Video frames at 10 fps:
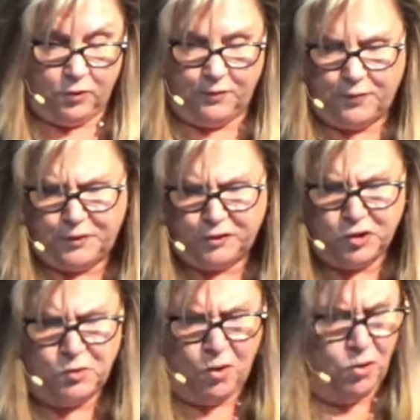or were
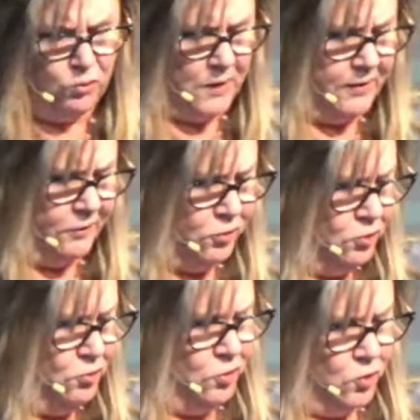too old wearing
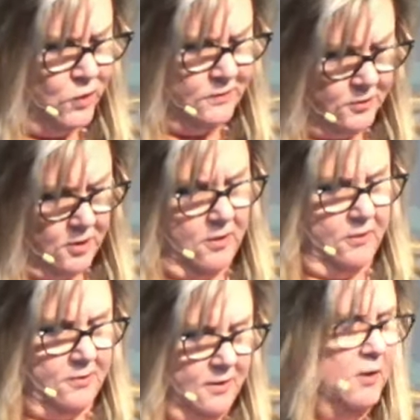too short
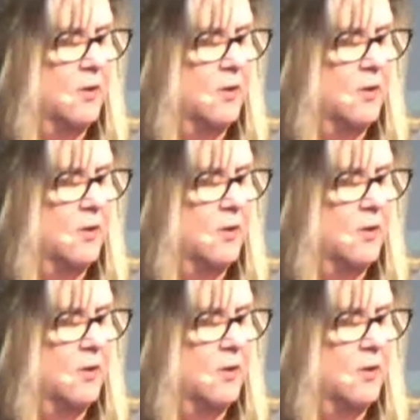skirts.